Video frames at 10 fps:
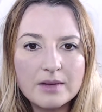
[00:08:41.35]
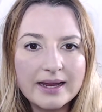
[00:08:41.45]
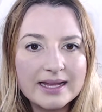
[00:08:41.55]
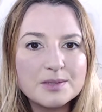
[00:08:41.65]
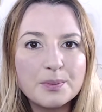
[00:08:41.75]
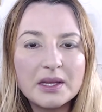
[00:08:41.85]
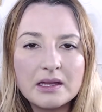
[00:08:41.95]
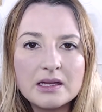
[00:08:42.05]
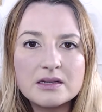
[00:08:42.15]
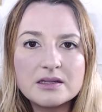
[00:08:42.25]
I guess,
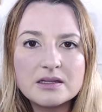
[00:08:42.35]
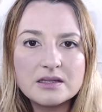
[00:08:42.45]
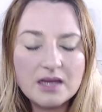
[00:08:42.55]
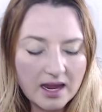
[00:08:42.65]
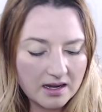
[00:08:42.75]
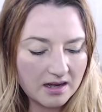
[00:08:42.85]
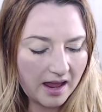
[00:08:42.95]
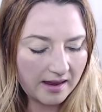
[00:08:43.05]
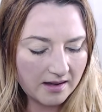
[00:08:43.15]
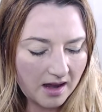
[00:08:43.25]
peace and,
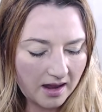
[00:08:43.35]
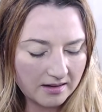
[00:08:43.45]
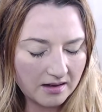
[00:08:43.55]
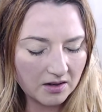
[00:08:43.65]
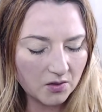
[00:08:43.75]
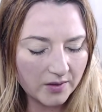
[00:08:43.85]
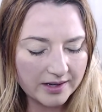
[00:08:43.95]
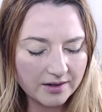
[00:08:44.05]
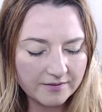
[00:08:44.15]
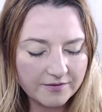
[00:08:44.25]
and, and a
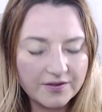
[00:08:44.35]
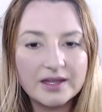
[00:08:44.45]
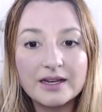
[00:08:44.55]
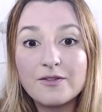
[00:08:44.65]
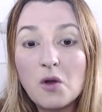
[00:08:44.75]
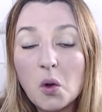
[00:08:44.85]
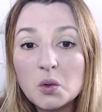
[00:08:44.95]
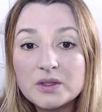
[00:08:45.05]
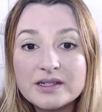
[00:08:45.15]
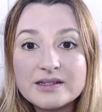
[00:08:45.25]
greater feeling of
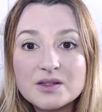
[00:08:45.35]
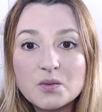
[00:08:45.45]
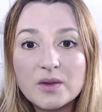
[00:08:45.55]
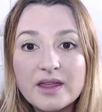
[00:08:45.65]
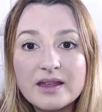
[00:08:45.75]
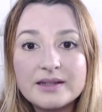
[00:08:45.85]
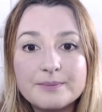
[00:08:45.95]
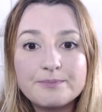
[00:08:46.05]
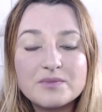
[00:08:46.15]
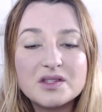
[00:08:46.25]
wholeness within.